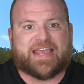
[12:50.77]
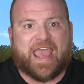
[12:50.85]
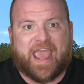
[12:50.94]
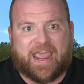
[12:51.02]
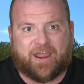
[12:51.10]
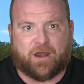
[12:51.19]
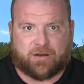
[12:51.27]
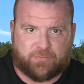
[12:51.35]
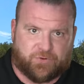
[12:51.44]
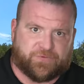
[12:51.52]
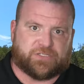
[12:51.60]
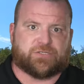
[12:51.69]
day are
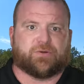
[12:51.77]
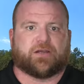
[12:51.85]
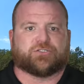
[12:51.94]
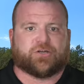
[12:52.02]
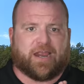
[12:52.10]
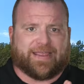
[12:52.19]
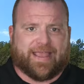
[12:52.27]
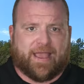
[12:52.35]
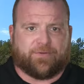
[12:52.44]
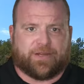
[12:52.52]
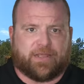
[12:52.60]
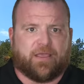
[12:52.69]
moving to our
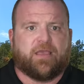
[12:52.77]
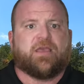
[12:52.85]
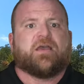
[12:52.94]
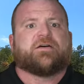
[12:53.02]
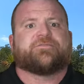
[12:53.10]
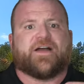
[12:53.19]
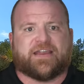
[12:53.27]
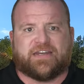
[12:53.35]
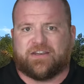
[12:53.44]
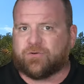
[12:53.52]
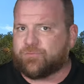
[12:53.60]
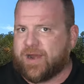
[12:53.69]
Tri-County.
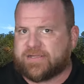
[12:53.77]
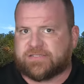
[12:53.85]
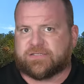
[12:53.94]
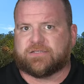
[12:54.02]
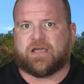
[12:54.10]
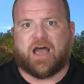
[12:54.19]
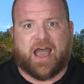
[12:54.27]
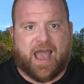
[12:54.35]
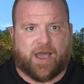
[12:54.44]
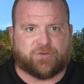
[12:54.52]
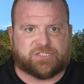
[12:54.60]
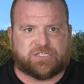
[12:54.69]
Finding a rental, a
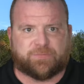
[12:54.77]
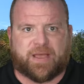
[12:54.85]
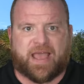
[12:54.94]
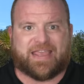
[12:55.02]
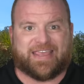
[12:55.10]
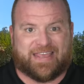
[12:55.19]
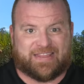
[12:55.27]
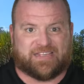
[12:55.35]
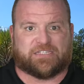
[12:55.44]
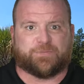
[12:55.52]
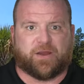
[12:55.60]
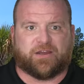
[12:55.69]
house to buy in
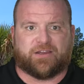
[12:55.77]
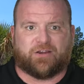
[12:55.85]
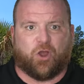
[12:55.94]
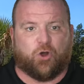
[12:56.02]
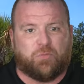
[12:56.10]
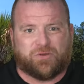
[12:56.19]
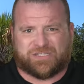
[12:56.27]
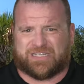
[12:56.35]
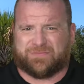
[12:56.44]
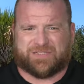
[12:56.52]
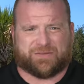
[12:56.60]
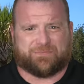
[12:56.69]
this market almost
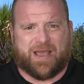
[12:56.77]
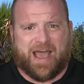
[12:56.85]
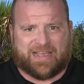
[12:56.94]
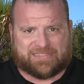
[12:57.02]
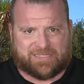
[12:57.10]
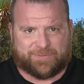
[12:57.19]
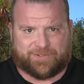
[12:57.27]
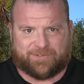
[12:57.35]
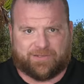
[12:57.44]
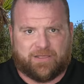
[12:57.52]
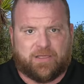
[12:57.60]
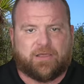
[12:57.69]
seems impossible.
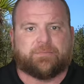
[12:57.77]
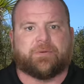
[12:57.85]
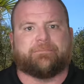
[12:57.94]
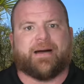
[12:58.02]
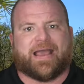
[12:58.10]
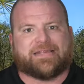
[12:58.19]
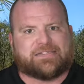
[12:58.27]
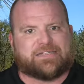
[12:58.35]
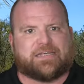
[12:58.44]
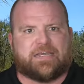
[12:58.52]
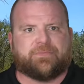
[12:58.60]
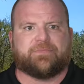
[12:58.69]
But my
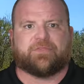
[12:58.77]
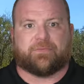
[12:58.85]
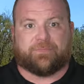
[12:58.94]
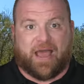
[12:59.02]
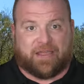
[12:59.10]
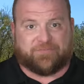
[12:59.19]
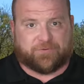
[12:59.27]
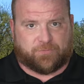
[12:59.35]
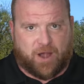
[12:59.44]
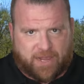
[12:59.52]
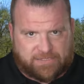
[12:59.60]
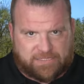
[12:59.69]
team, the Buy
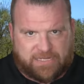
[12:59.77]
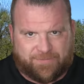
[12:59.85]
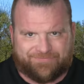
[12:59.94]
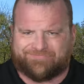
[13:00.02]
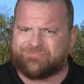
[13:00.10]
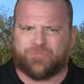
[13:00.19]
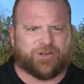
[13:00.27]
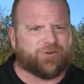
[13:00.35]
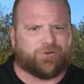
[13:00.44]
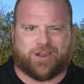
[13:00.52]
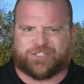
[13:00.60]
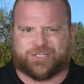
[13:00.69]
From Rye team, we're
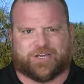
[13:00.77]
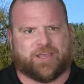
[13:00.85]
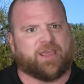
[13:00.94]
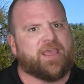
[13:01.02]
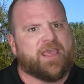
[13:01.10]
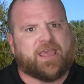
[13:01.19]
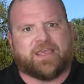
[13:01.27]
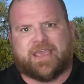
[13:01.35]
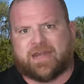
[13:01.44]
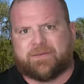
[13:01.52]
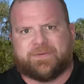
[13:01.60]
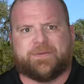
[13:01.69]
crushing it and
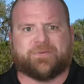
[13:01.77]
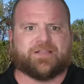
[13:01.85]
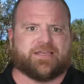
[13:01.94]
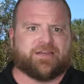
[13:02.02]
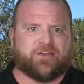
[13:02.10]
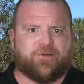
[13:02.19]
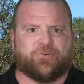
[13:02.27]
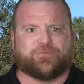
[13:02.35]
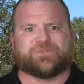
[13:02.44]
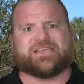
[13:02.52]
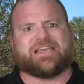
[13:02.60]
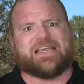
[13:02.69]
getting people into
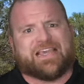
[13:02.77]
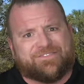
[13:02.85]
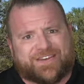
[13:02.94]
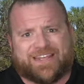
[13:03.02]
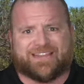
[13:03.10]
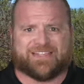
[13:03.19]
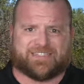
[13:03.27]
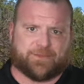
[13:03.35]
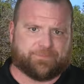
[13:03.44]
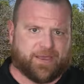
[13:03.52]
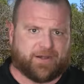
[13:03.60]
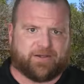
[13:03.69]
homes even in this
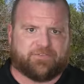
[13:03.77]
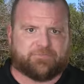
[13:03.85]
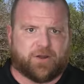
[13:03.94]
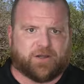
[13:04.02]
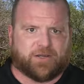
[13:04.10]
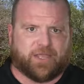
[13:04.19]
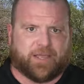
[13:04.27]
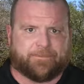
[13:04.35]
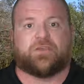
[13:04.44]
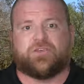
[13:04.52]
competitive market.